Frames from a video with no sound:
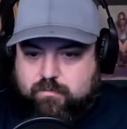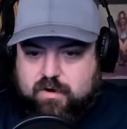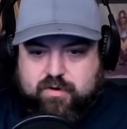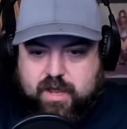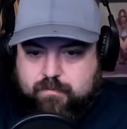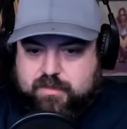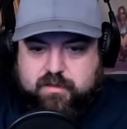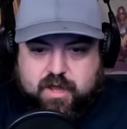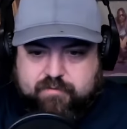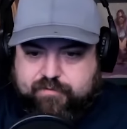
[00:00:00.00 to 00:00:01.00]
that were okay with the
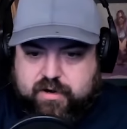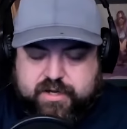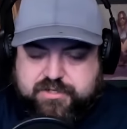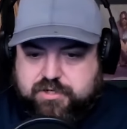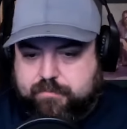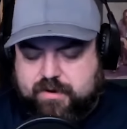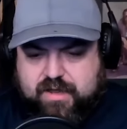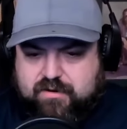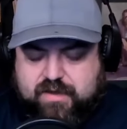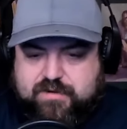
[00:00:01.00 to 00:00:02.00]
lawfare against Trump and all,
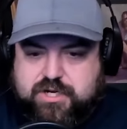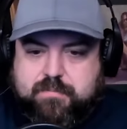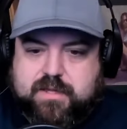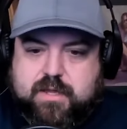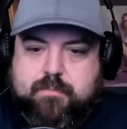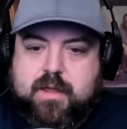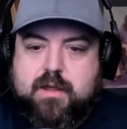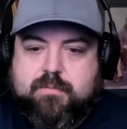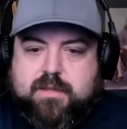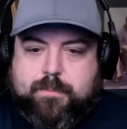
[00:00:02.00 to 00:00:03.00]
I don't give a shit about them.
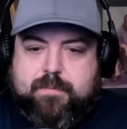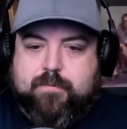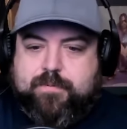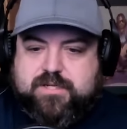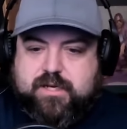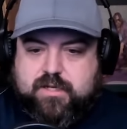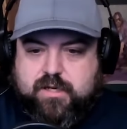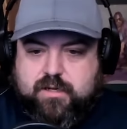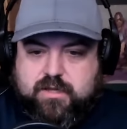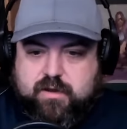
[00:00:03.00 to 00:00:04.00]
But the people
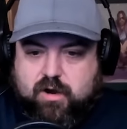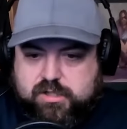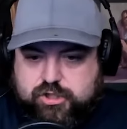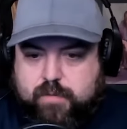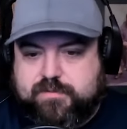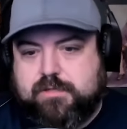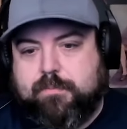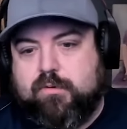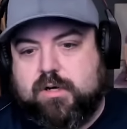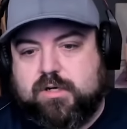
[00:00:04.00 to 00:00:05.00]
particularly that are Trump
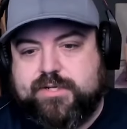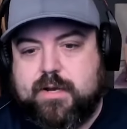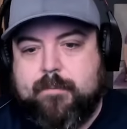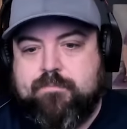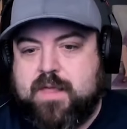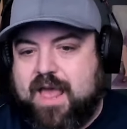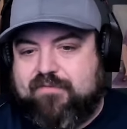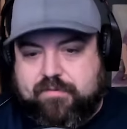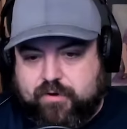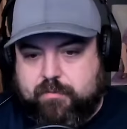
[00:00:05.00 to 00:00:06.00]
supporters
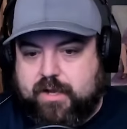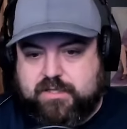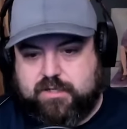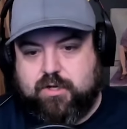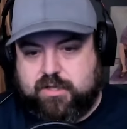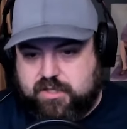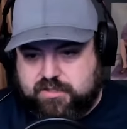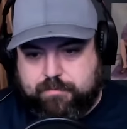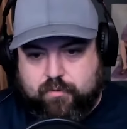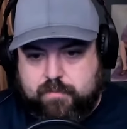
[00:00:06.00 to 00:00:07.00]
have every right to look at
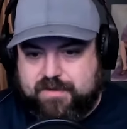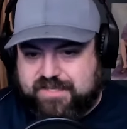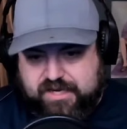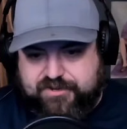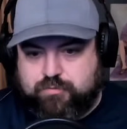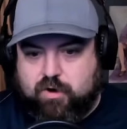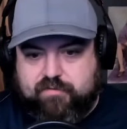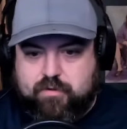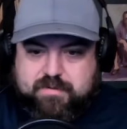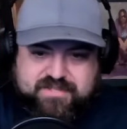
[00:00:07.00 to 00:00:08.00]
these appointments, each one
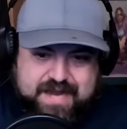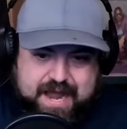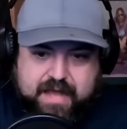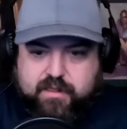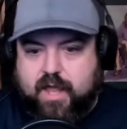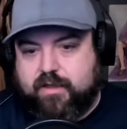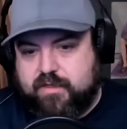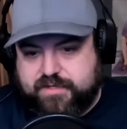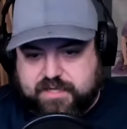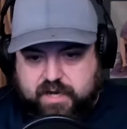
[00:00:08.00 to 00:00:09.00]
of them, and say, I like
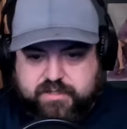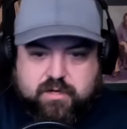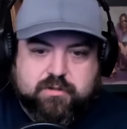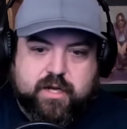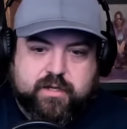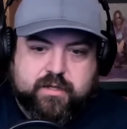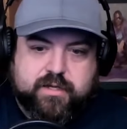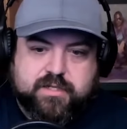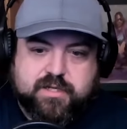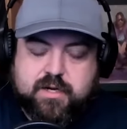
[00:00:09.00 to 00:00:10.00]
this, I don't like
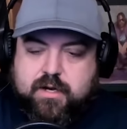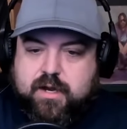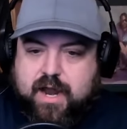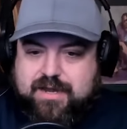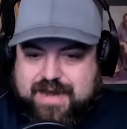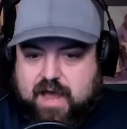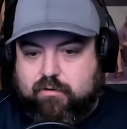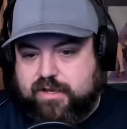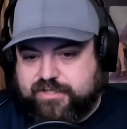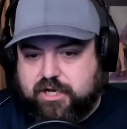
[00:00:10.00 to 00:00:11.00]
this. And
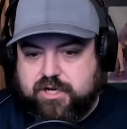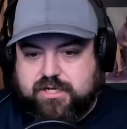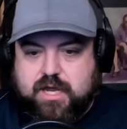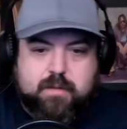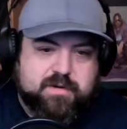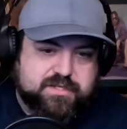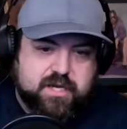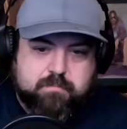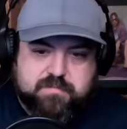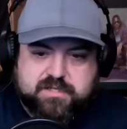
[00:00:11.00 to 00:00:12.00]
now is a good time to
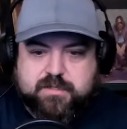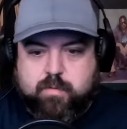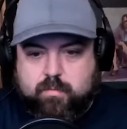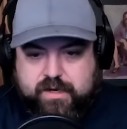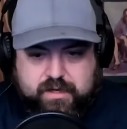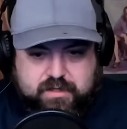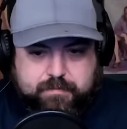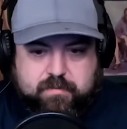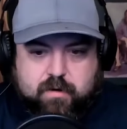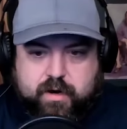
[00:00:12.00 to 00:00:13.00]
say, this is what we need to
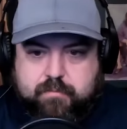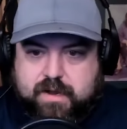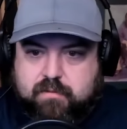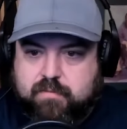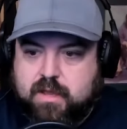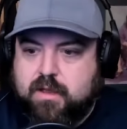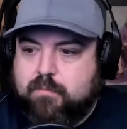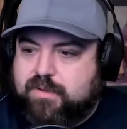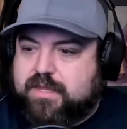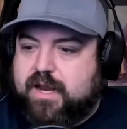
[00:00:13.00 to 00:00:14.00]
be worried about.
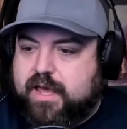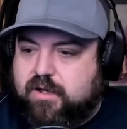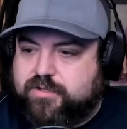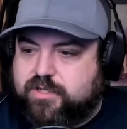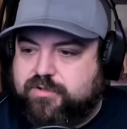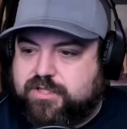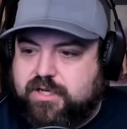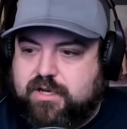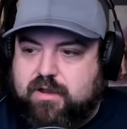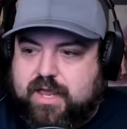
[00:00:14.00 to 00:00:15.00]
But then I also
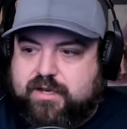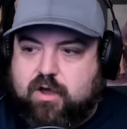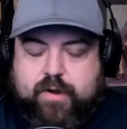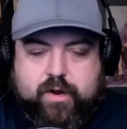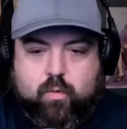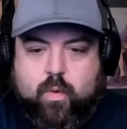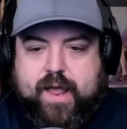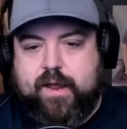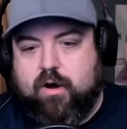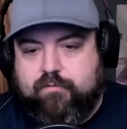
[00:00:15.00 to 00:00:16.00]
see it going
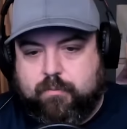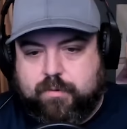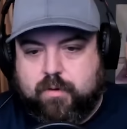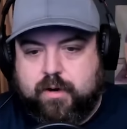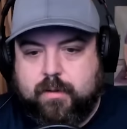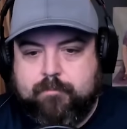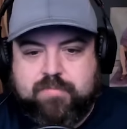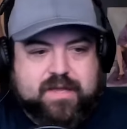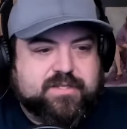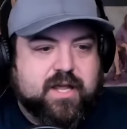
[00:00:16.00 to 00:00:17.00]
way overboard.
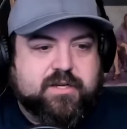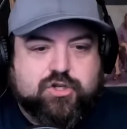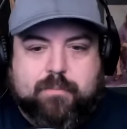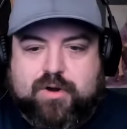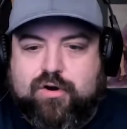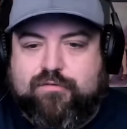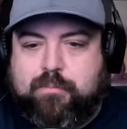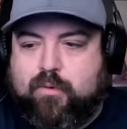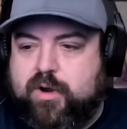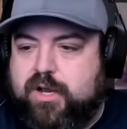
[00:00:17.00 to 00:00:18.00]
It's like Trump could have
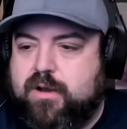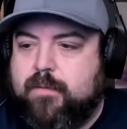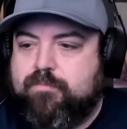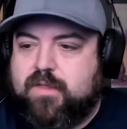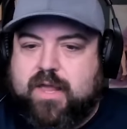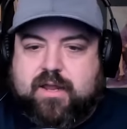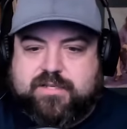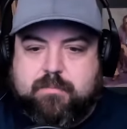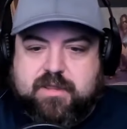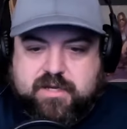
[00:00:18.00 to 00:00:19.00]
appointed, like
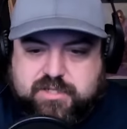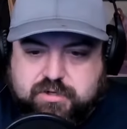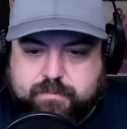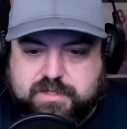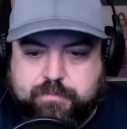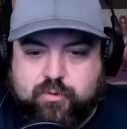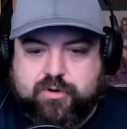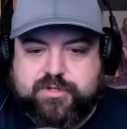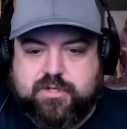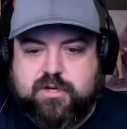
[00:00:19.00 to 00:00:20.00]
some of these Trump
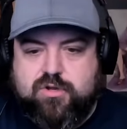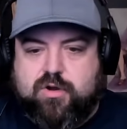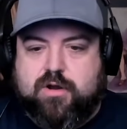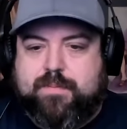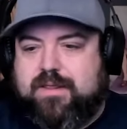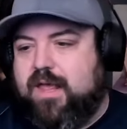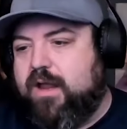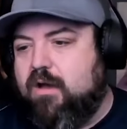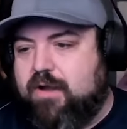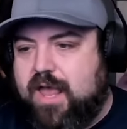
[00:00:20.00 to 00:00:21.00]
supporters, you could have been
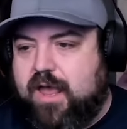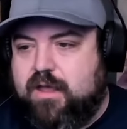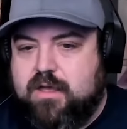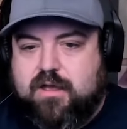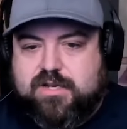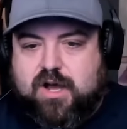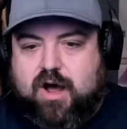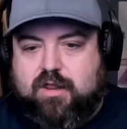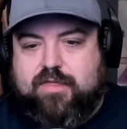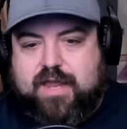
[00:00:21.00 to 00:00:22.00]
like, okay, to
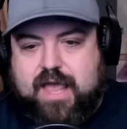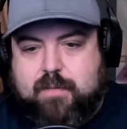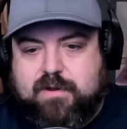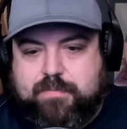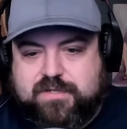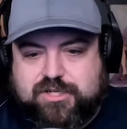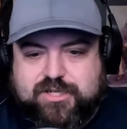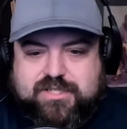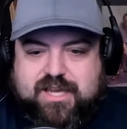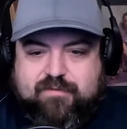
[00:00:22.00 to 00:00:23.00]
all of the cabinet
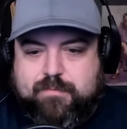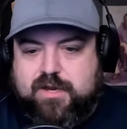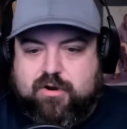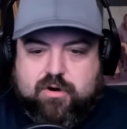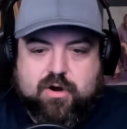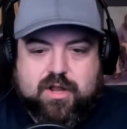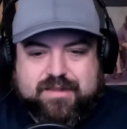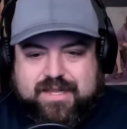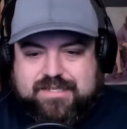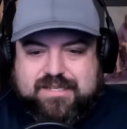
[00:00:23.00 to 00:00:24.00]
positions, give me your
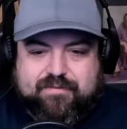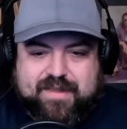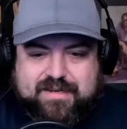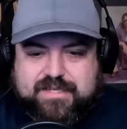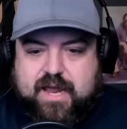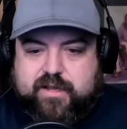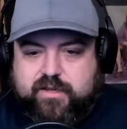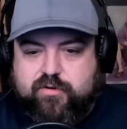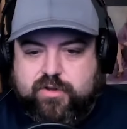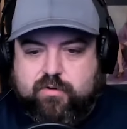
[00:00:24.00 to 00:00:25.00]
list of
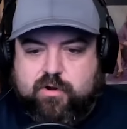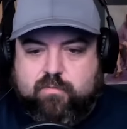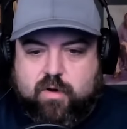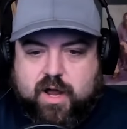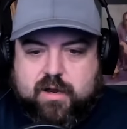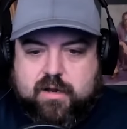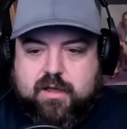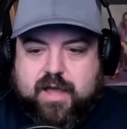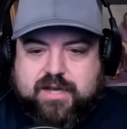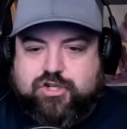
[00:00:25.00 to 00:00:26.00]
exactly who you could want.
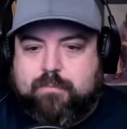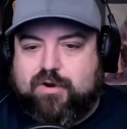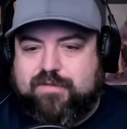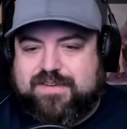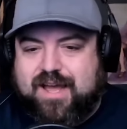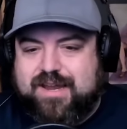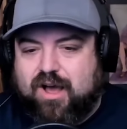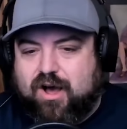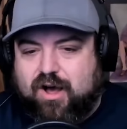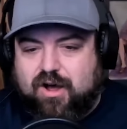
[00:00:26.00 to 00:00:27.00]
And Trump could have done
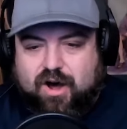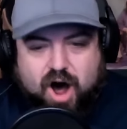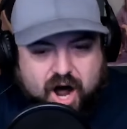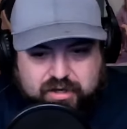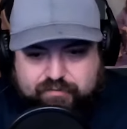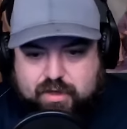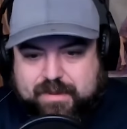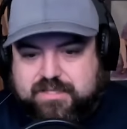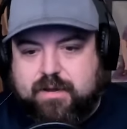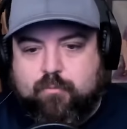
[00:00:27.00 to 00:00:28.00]
all of them
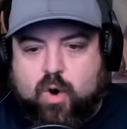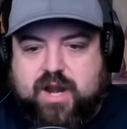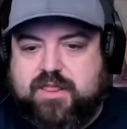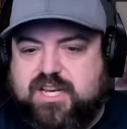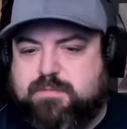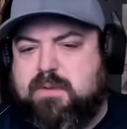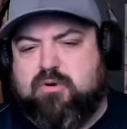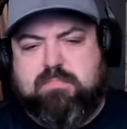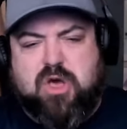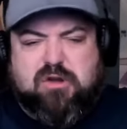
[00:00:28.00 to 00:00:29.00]
except one. And these
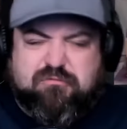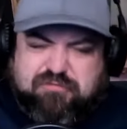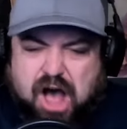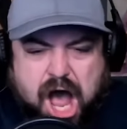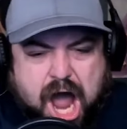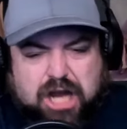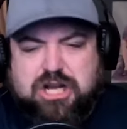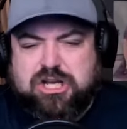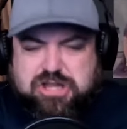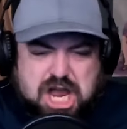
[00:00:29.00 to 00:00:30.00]
people would be like, fuck,
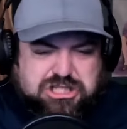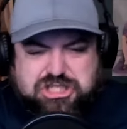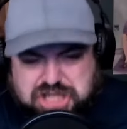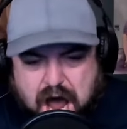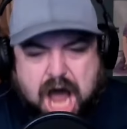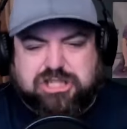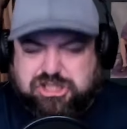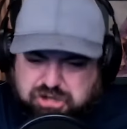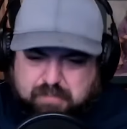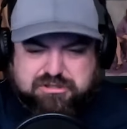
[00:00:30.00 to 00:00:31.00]
this
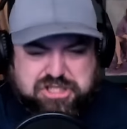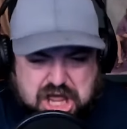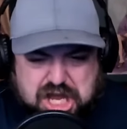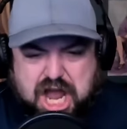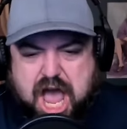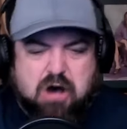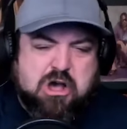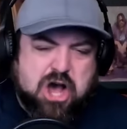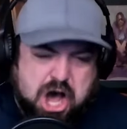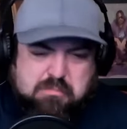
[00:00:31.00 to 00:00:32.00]
sucks. Trump's selling out.
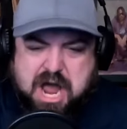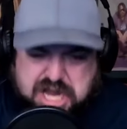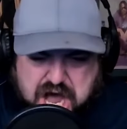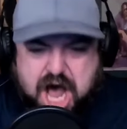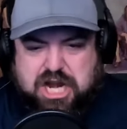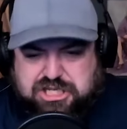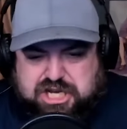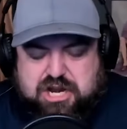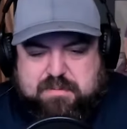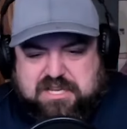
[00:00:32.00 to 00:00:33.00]
Oh my God, it's
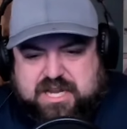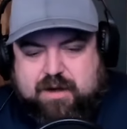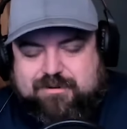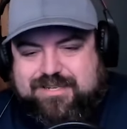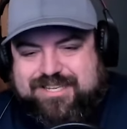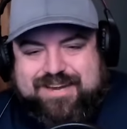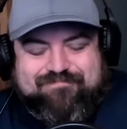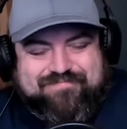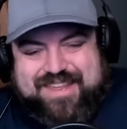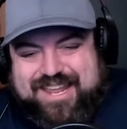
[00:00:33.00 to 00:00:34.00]
going to be terrible. It's like,
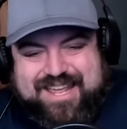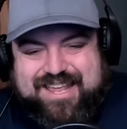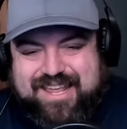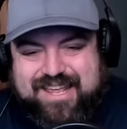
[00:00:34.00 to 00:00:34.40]
eh,